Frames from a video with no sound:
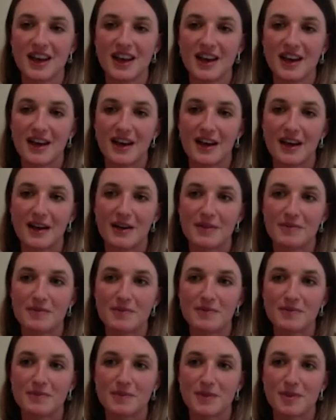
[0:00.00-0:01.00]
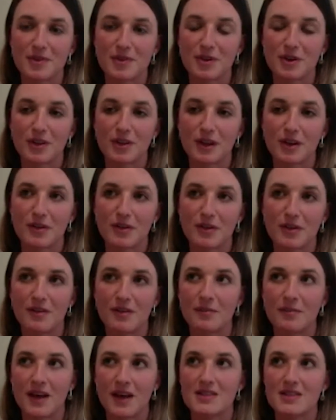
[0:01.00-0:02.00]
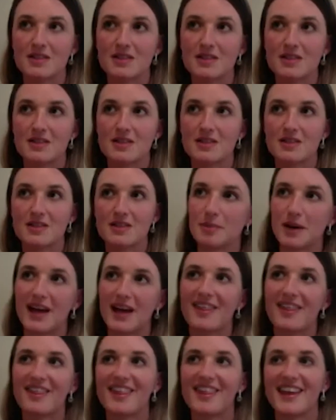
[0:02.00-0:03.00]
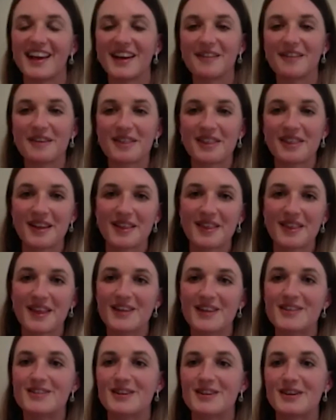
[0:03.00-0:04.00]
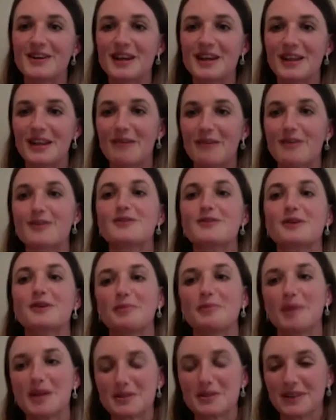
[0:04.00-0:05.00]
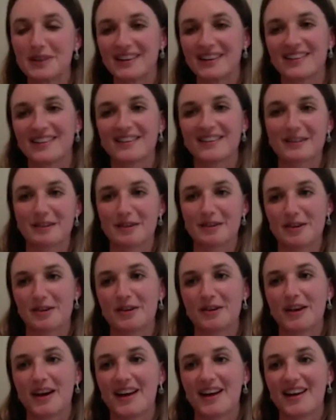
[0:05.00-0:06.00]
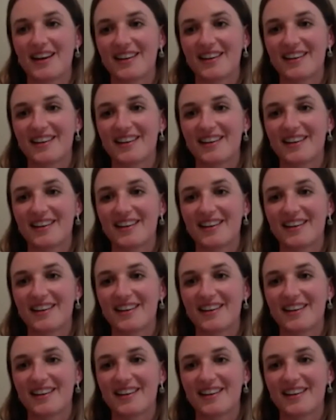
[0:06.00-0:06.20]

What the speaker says: So that was a massive privilege. But I think within that journey, there was so much we didn't know. And